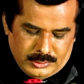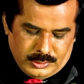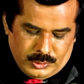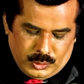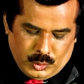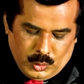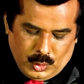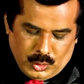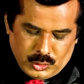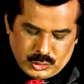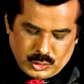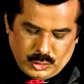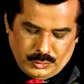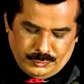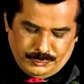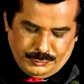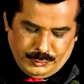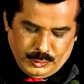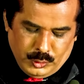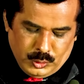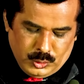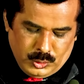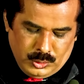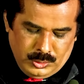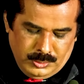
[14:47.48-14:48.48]
Those of
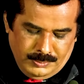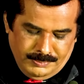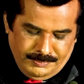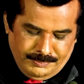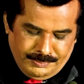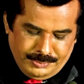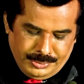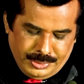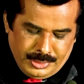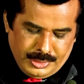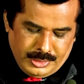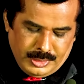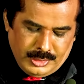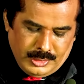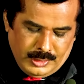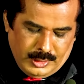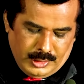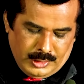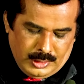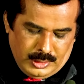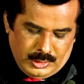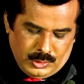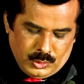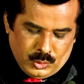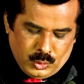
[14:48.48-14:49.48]
you
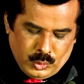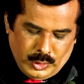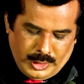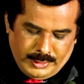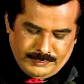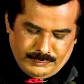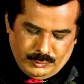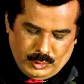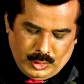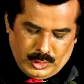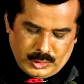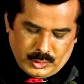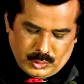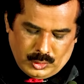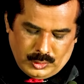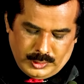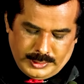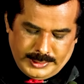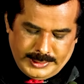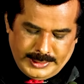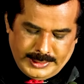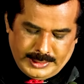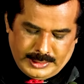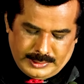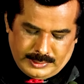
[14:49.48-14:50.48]
who have not
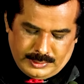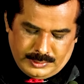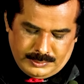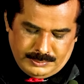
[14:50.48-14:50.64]
already